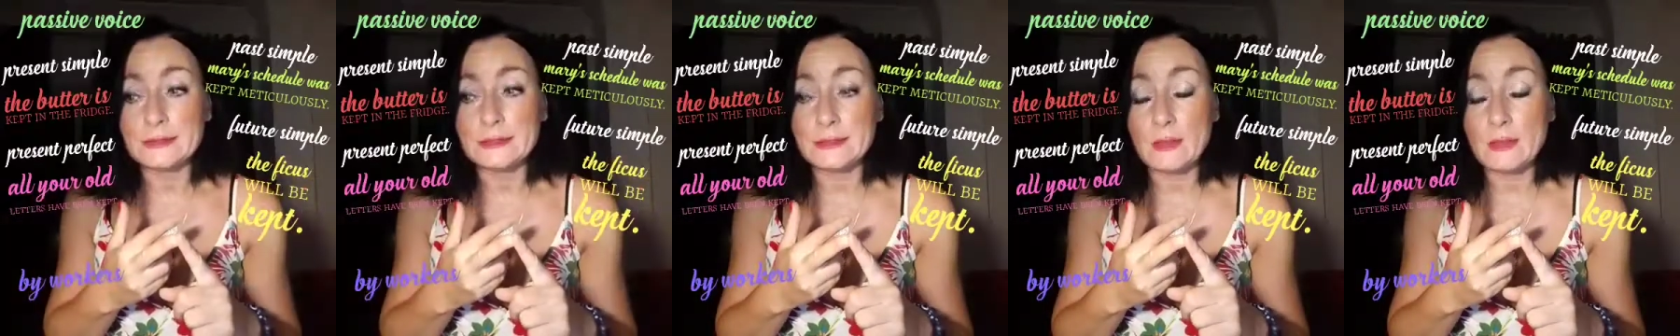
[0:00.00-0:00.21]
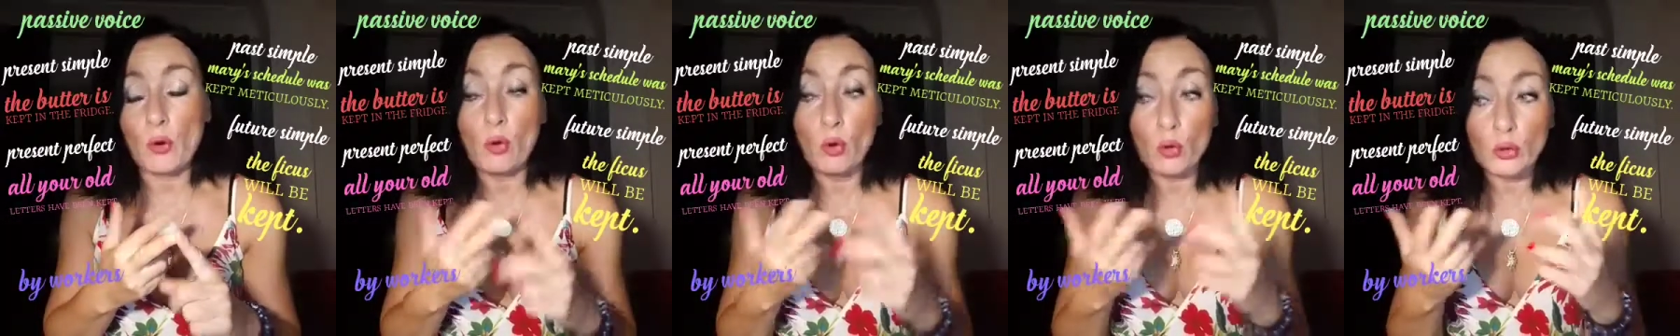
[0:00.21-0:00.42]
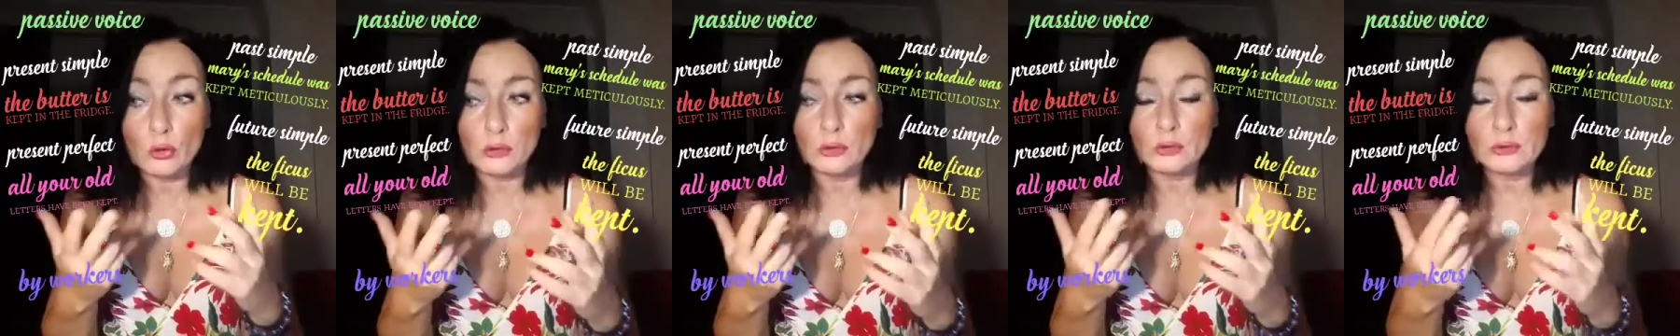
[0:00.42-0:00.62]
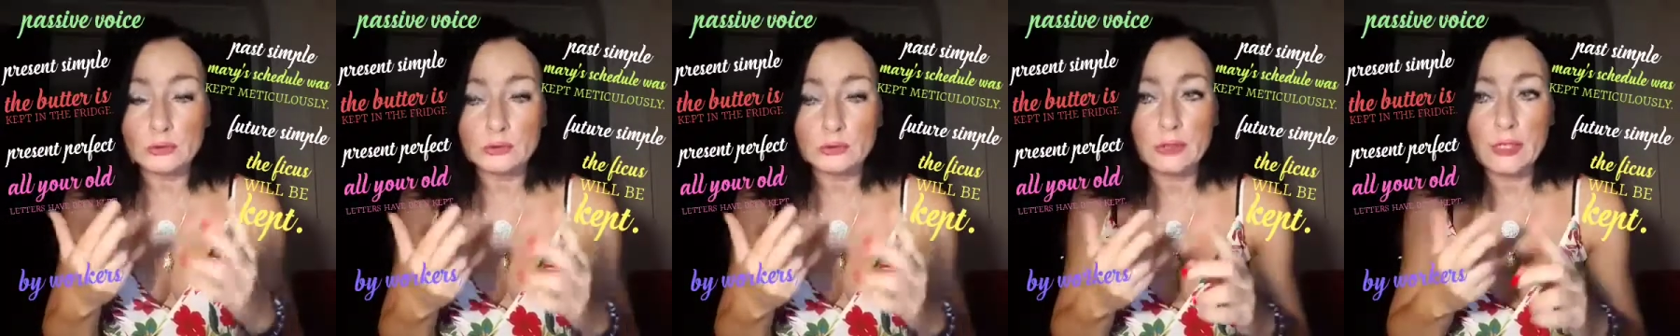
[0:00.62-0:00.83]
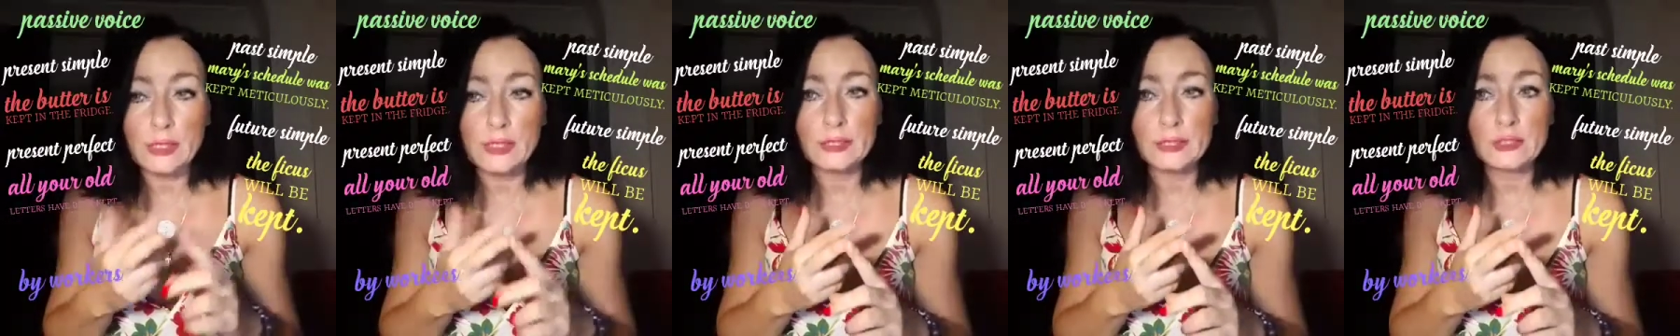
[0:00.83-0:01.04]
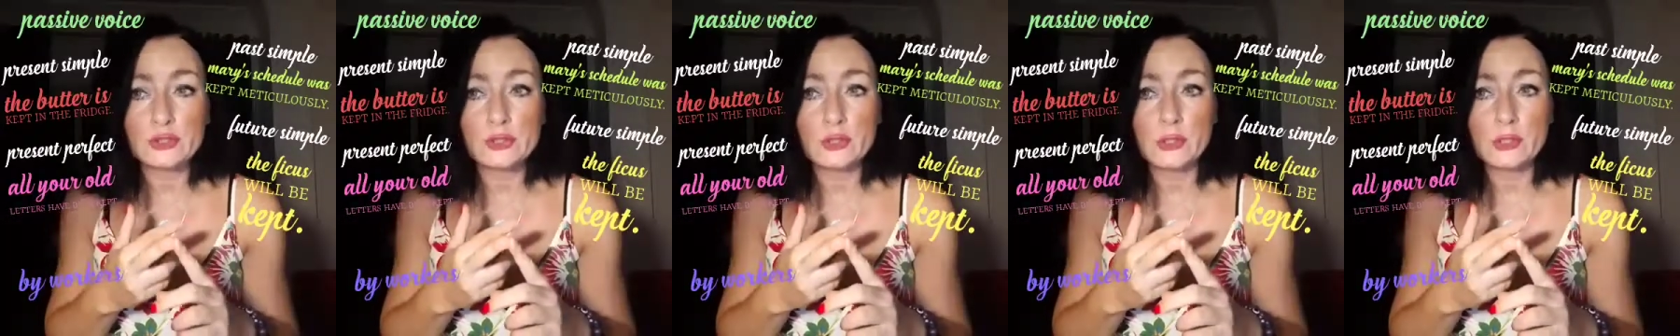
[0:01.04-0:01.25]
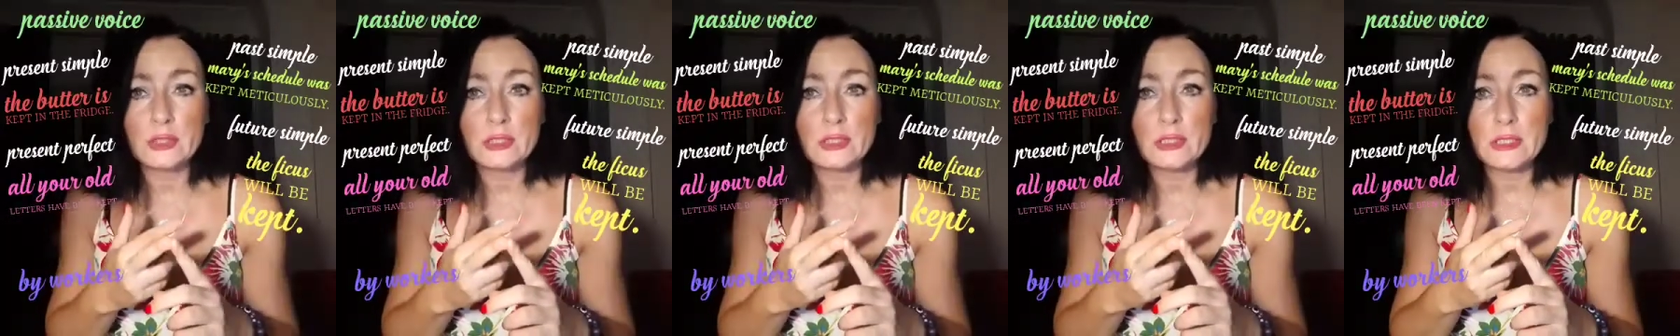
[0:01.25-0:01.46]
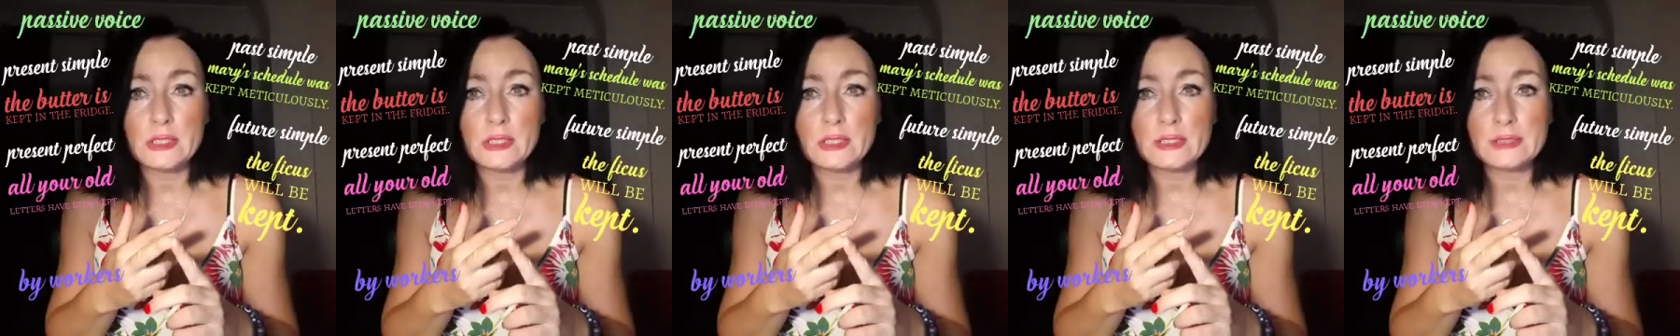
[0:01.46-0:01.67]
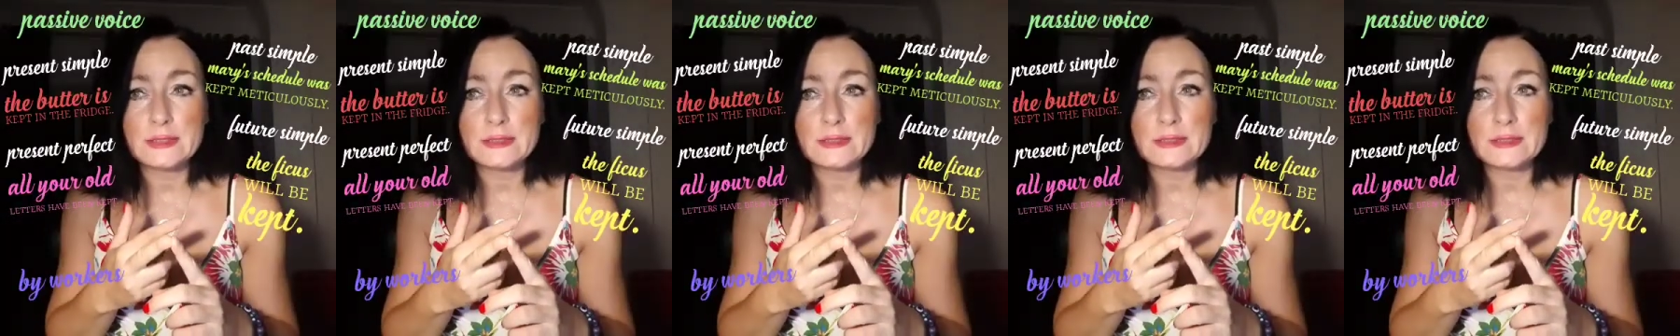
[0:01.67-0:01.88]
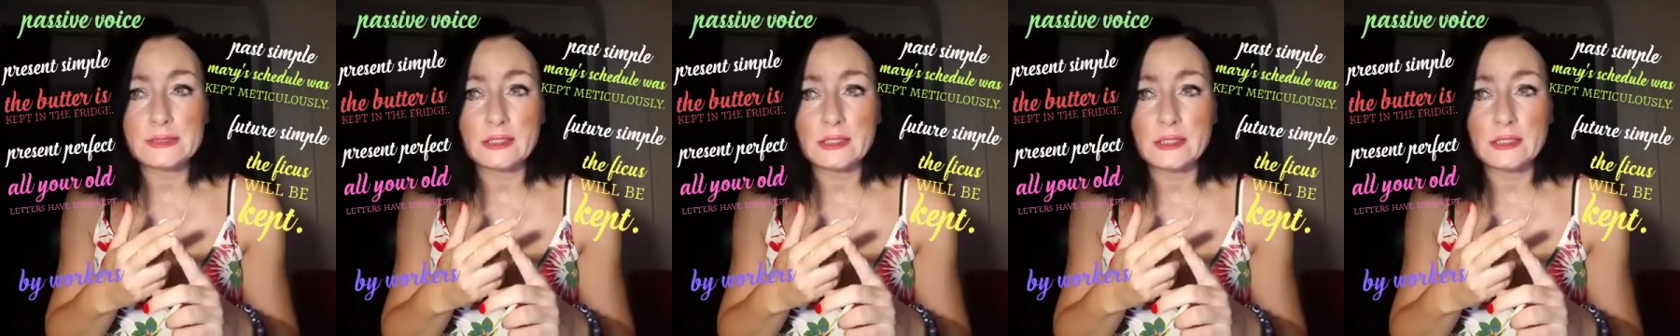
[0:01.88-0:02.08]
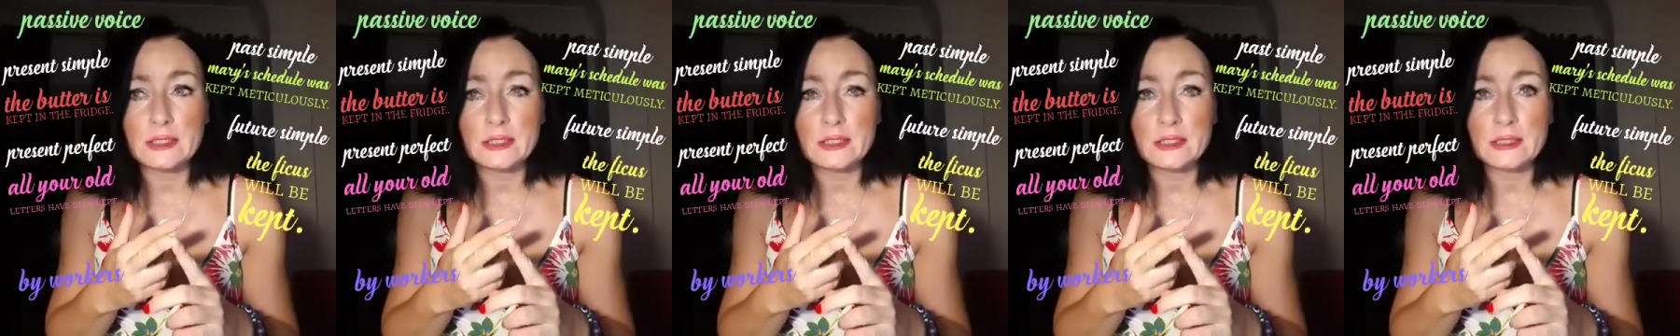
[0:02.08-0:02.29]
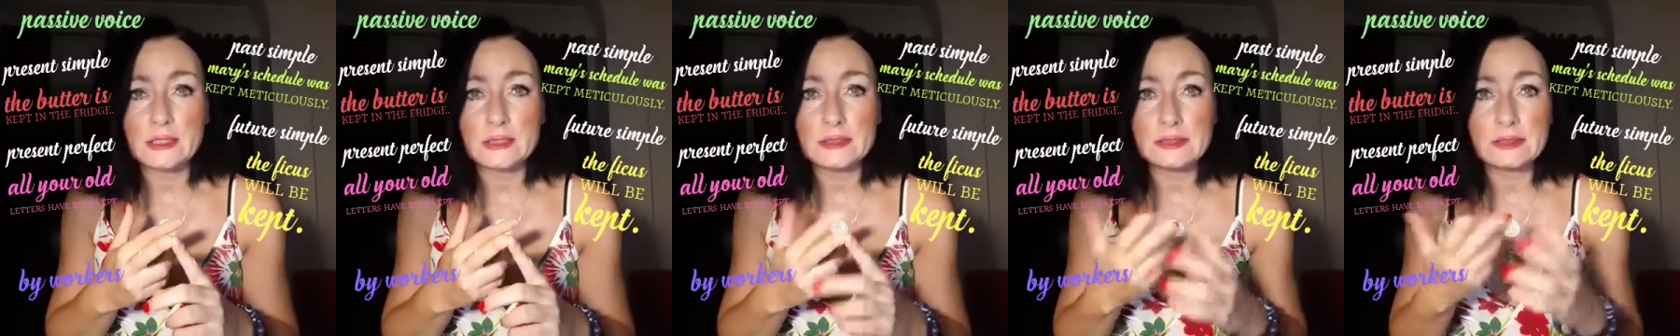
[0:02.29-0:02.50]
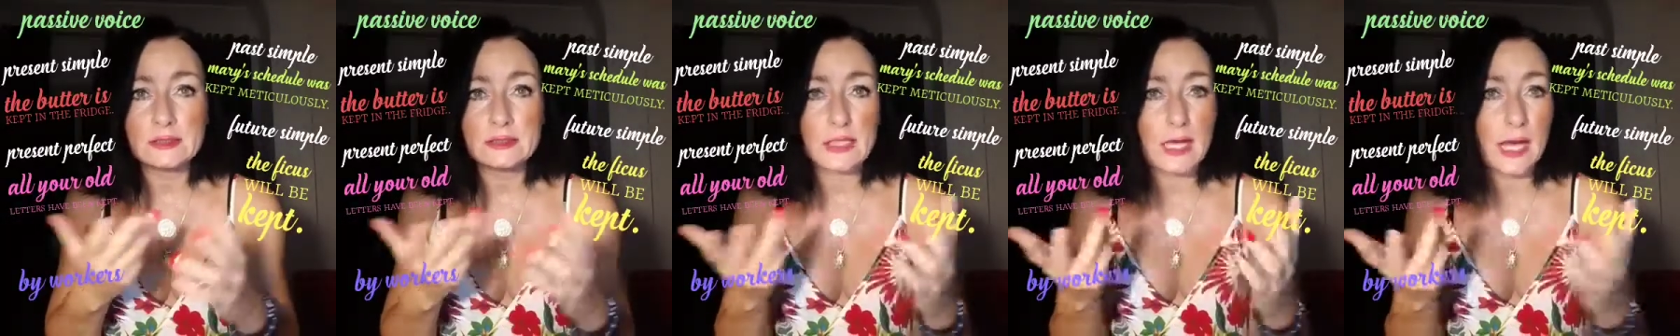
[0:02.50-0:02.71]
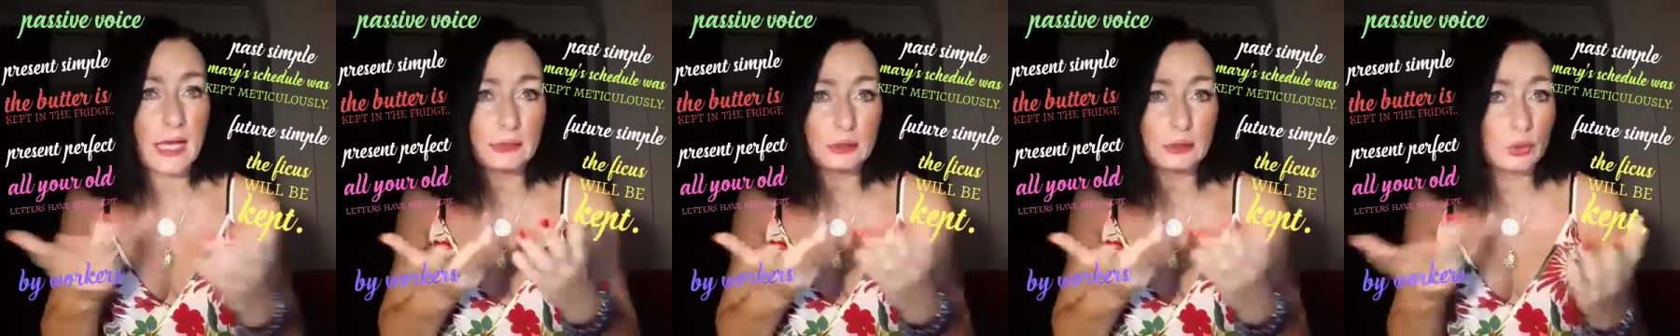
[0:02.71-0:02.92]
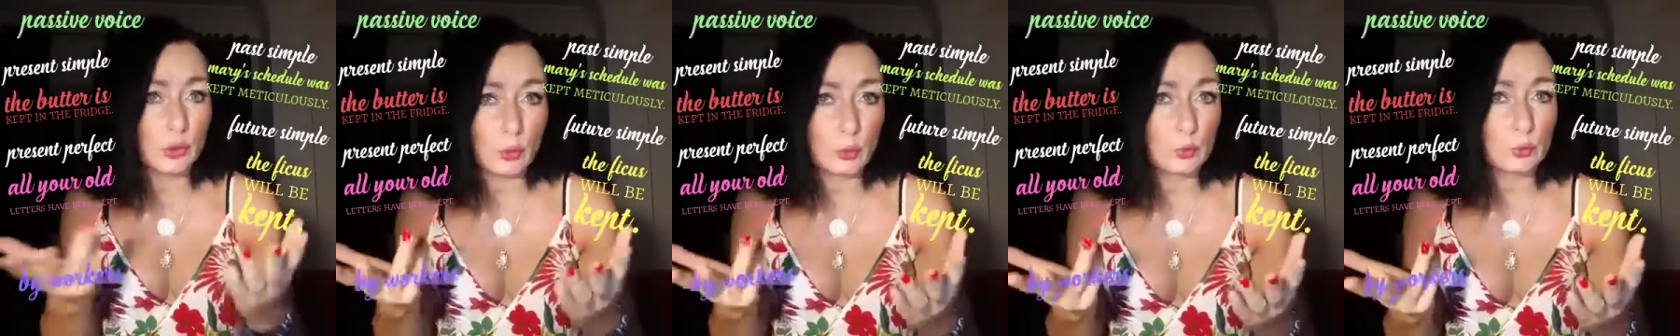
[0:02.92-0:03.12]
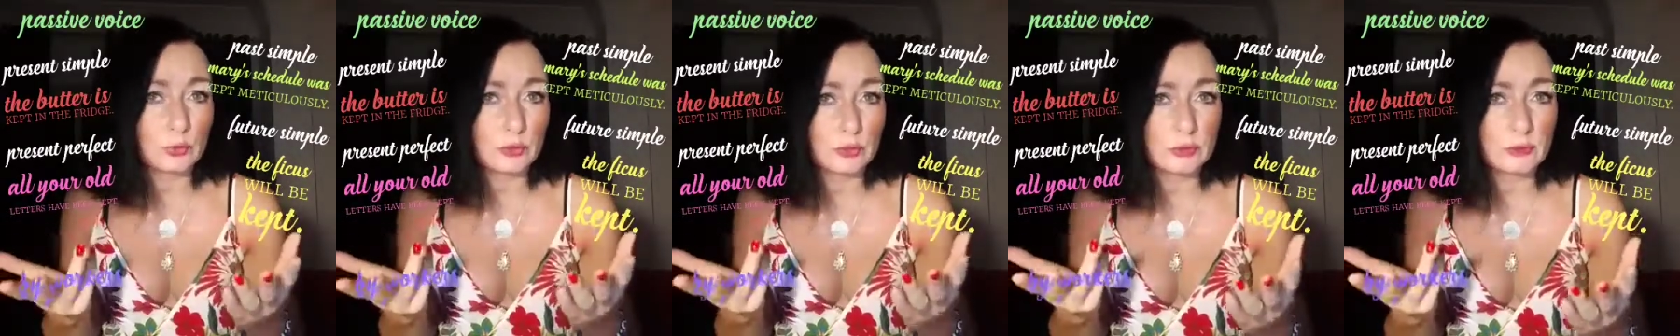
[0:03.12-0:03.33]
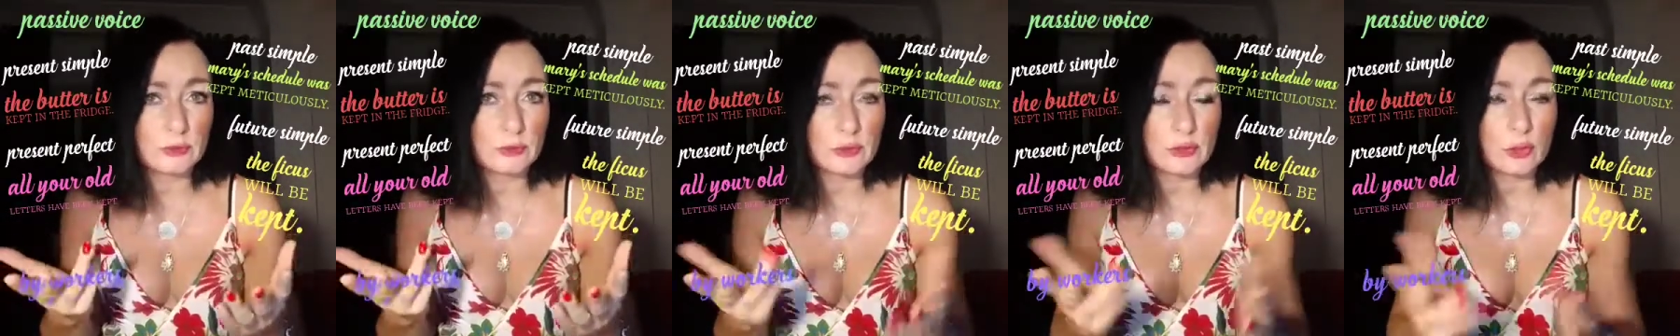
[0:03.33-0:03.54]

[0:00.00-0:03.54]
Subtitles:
or actually is unknown,